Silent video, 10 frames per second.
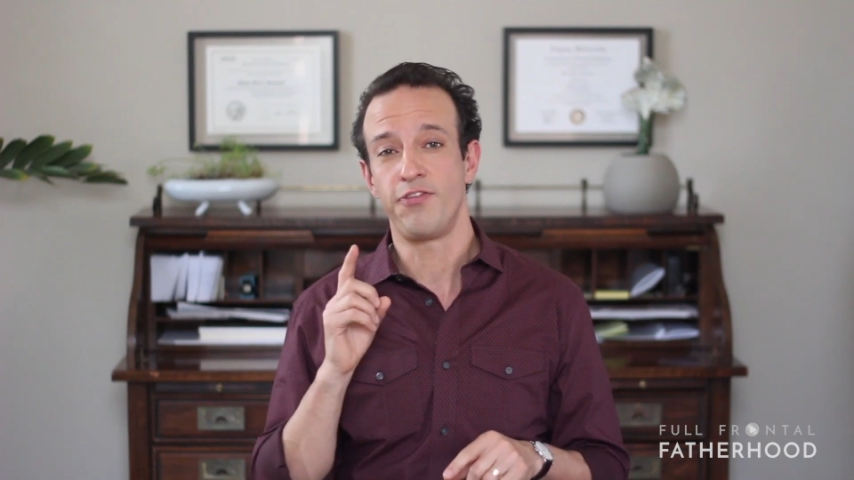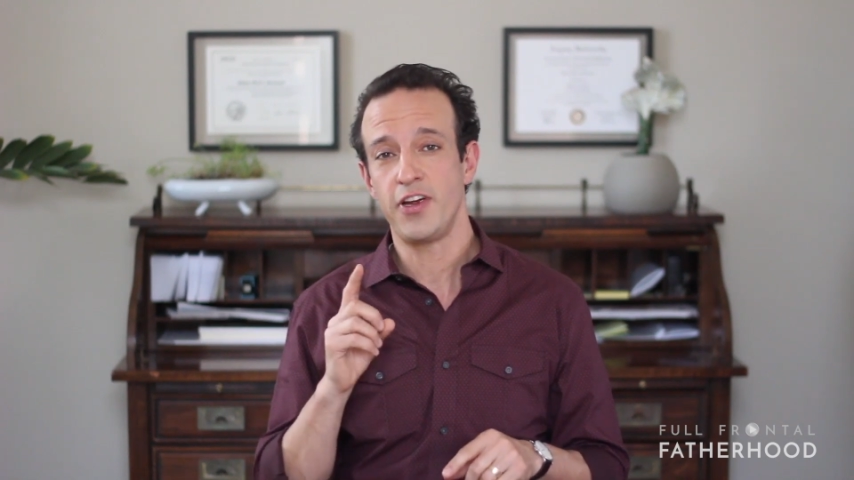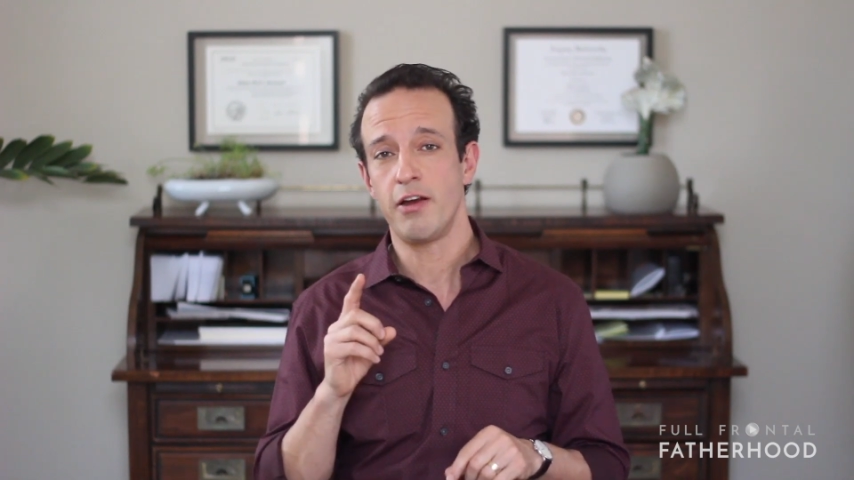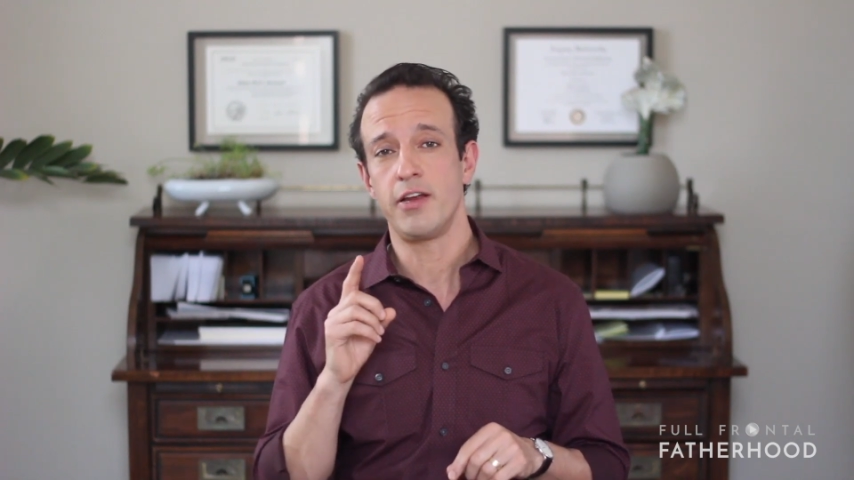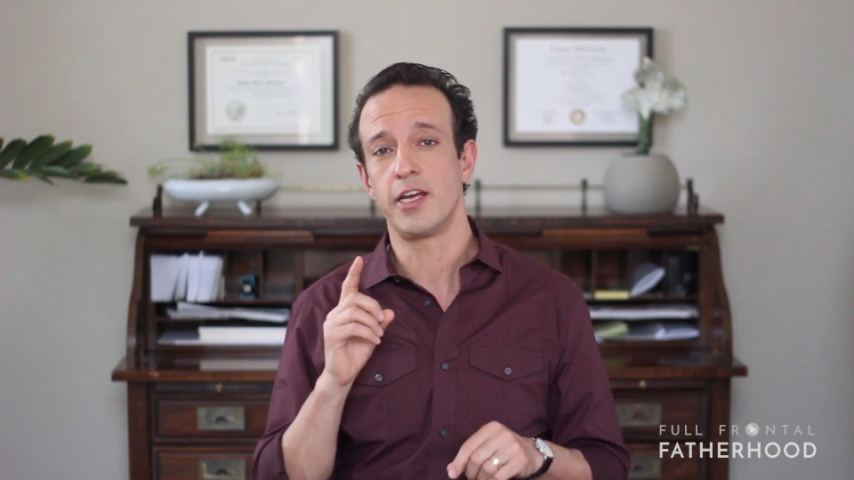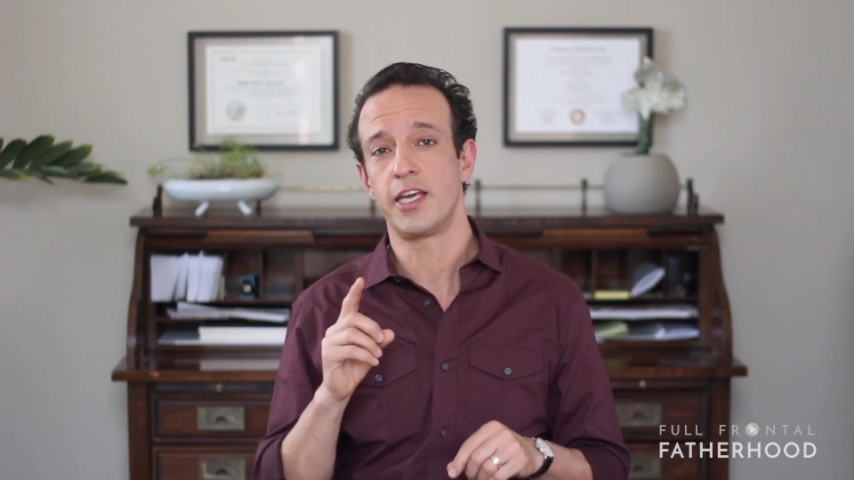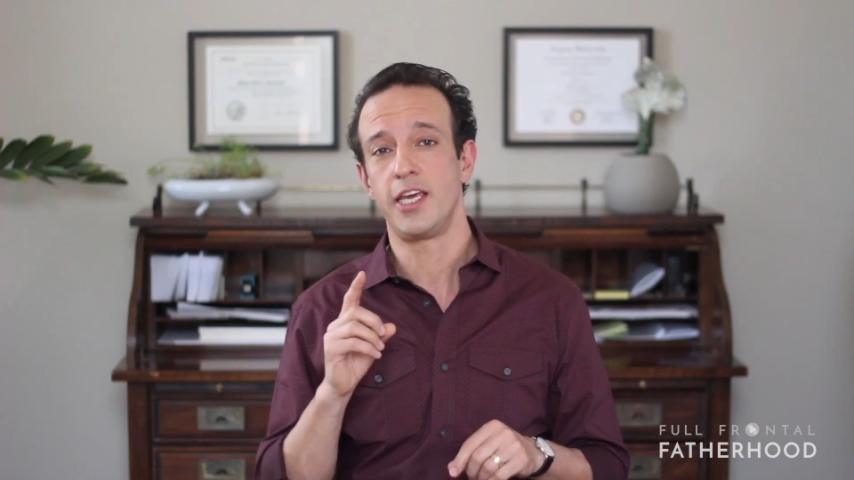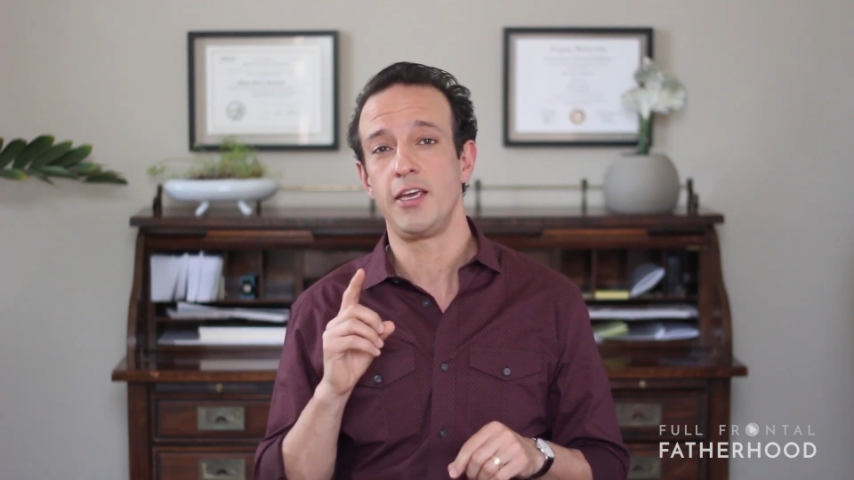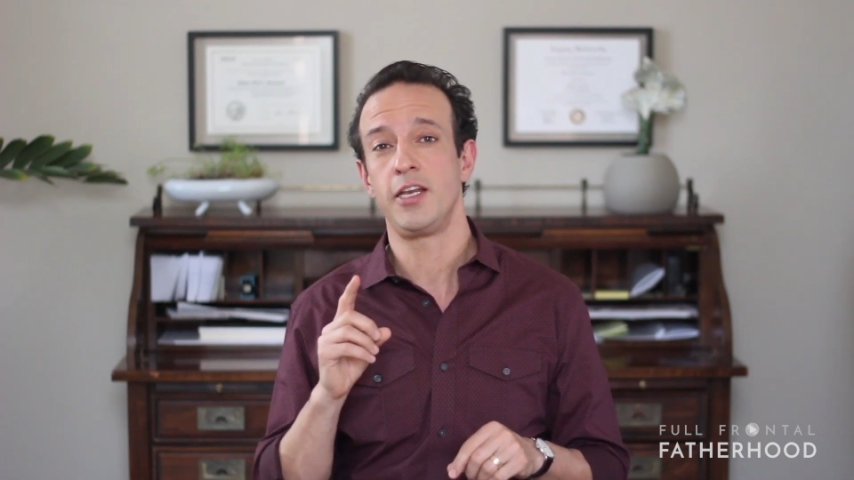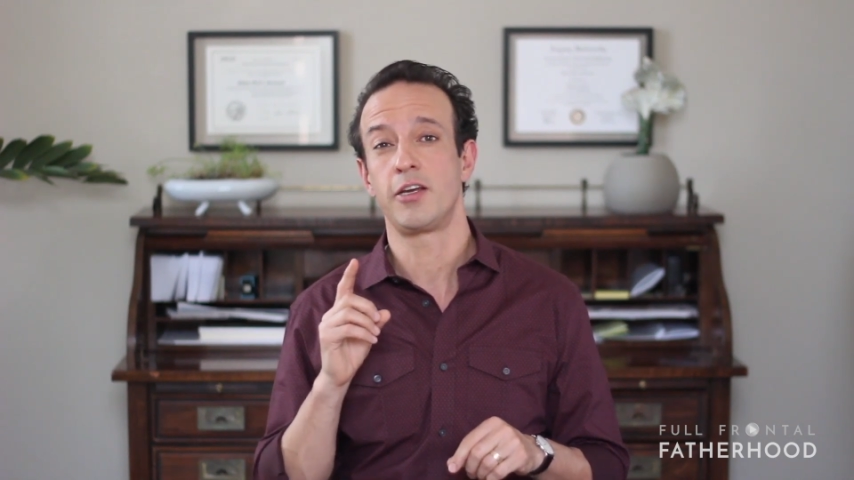very
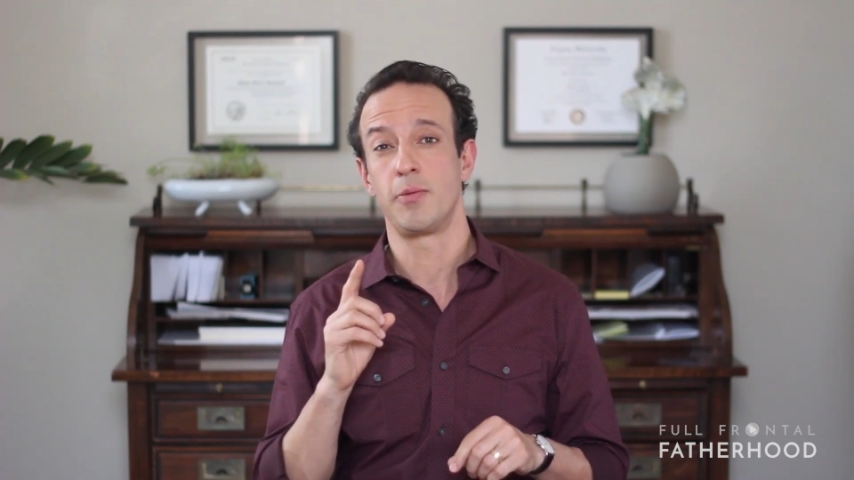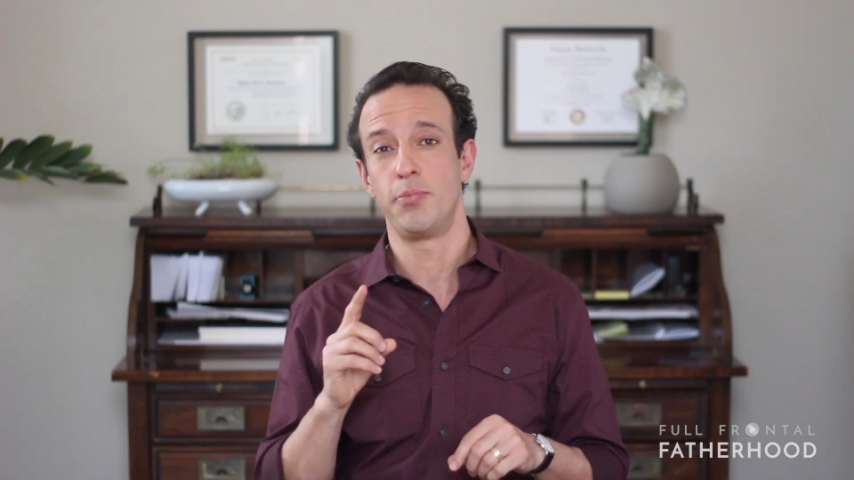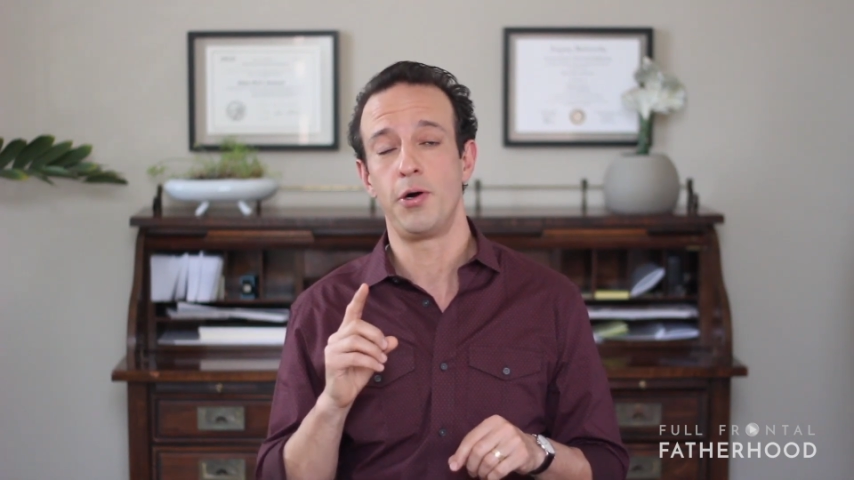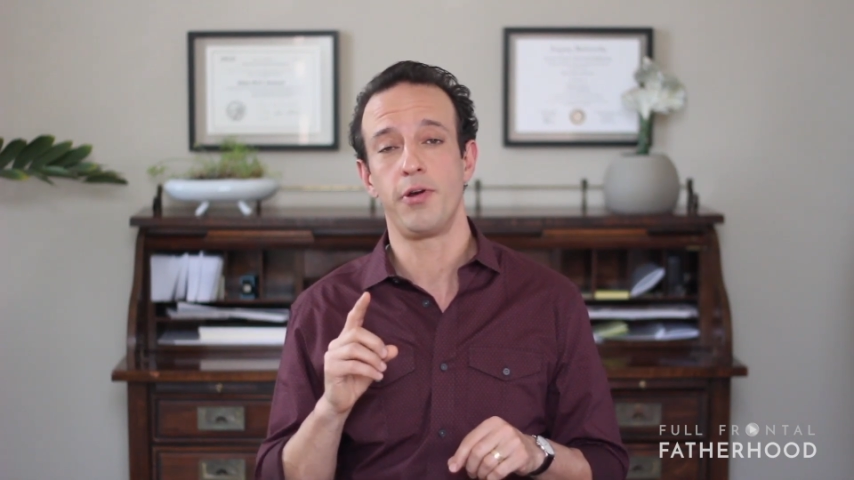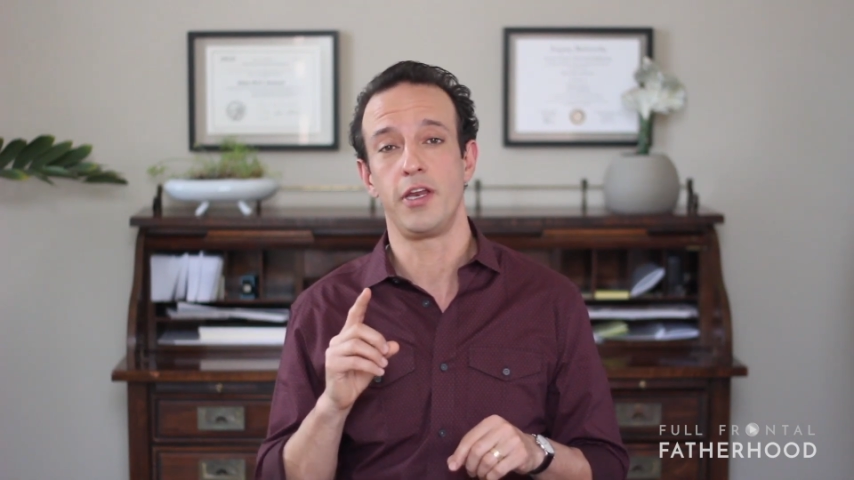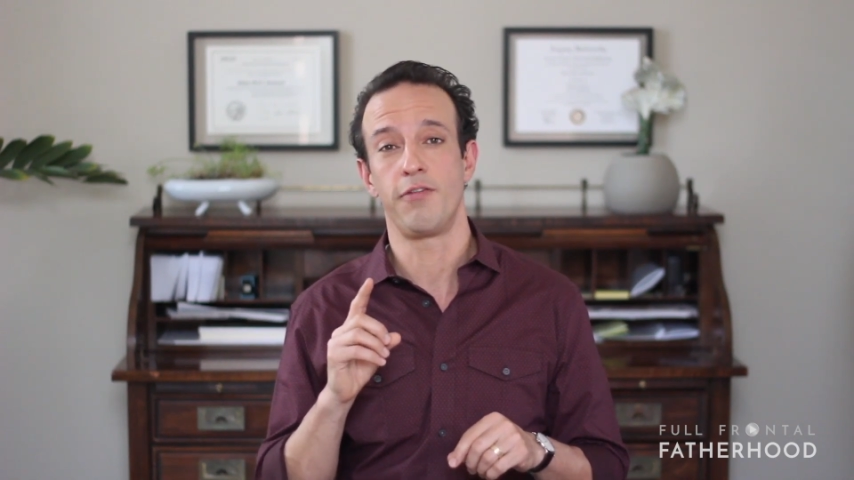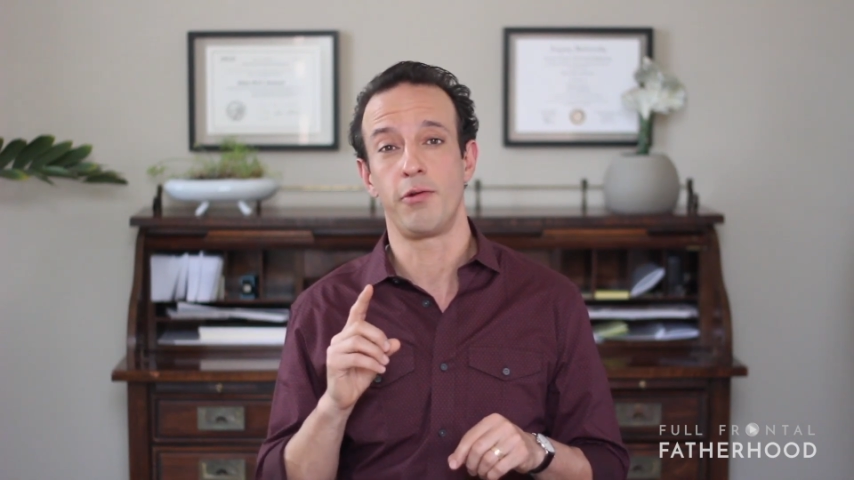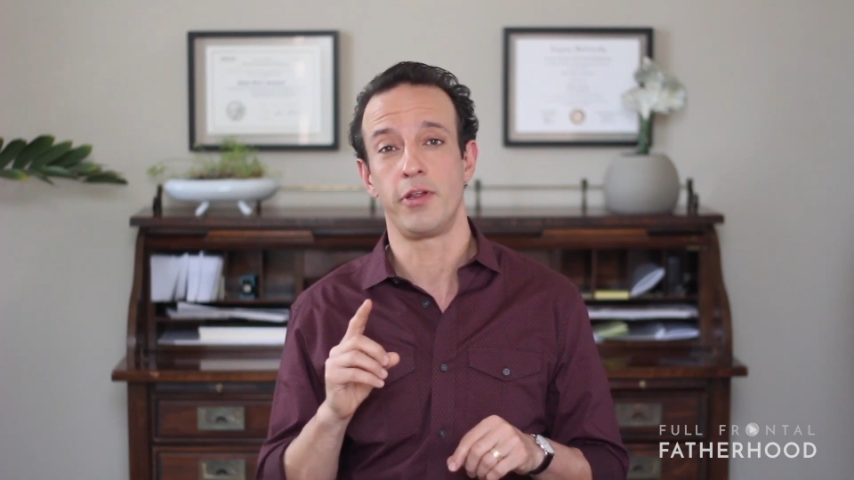key component of the